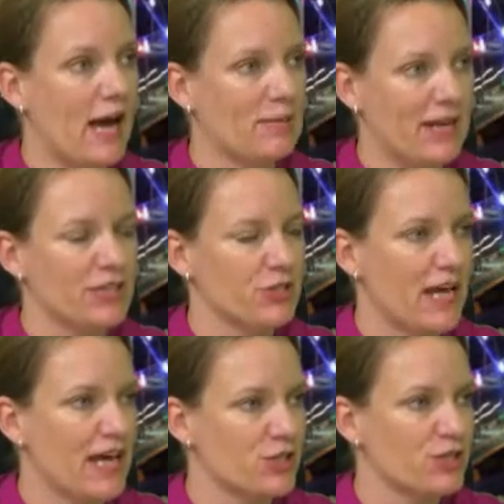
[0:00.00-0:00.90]

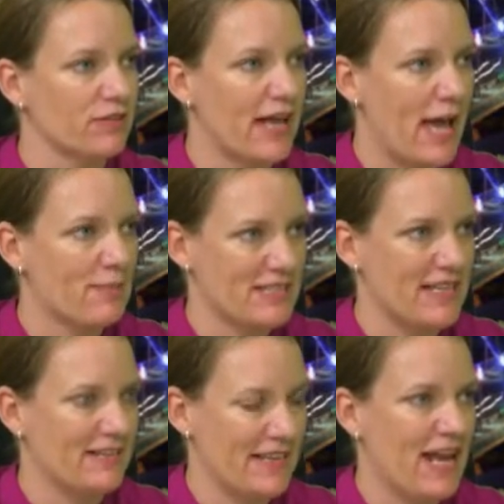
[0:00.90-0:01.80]
educational apps
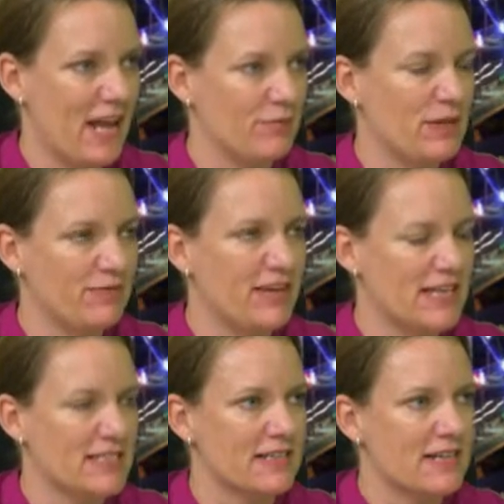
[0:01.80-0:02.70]
that have been
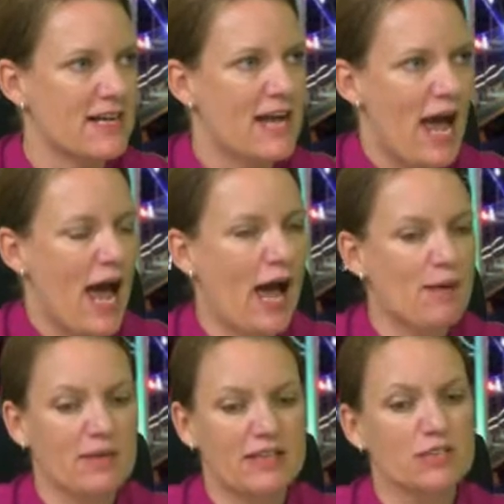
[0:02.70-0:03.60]
vetted.
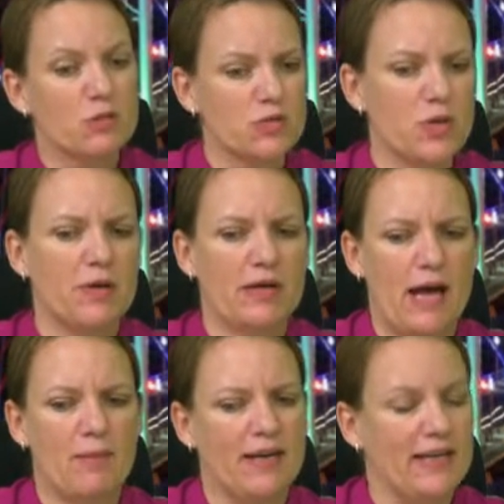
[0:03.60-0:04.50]
There's also
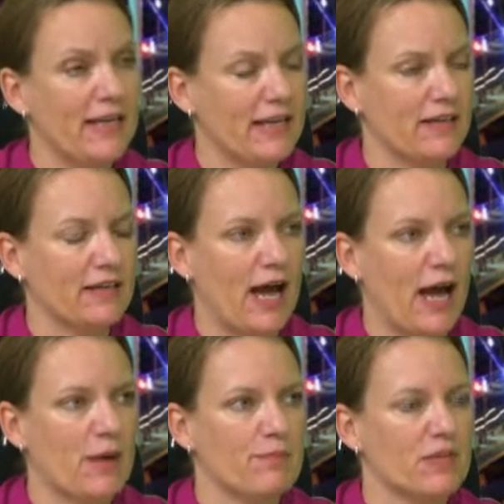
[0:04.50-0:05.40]
a link.
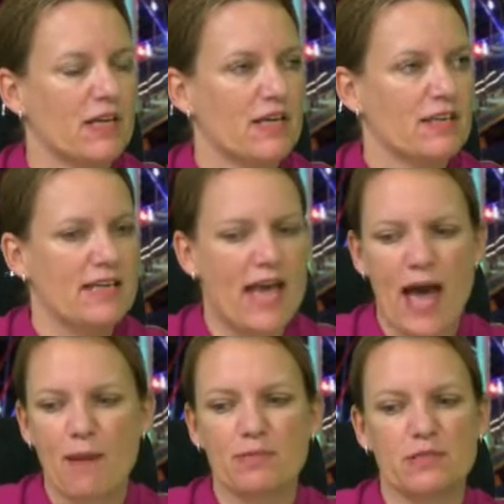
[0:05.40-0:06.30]
The
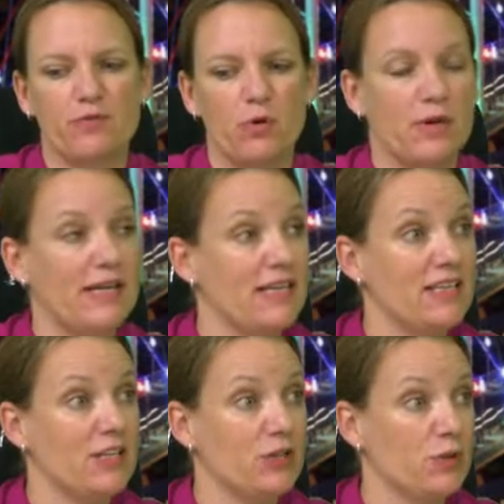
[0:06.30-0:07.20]
Apps for
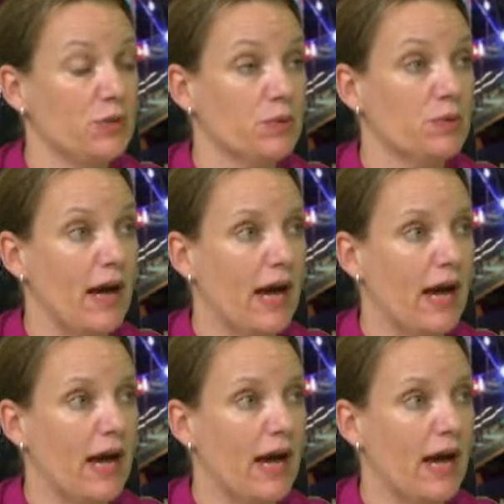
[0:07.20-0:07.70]
EDU